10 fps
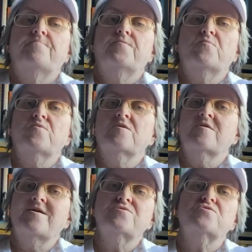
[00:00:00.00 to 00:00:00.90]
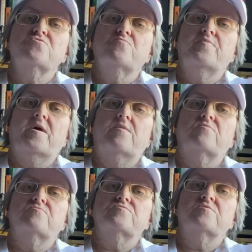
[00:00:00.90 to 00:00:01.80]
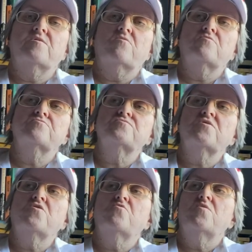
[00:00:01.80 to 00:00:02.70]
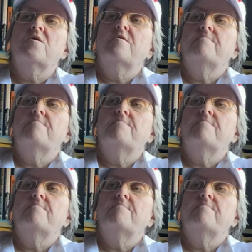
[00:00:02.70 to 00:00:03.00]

the relational patterns that are so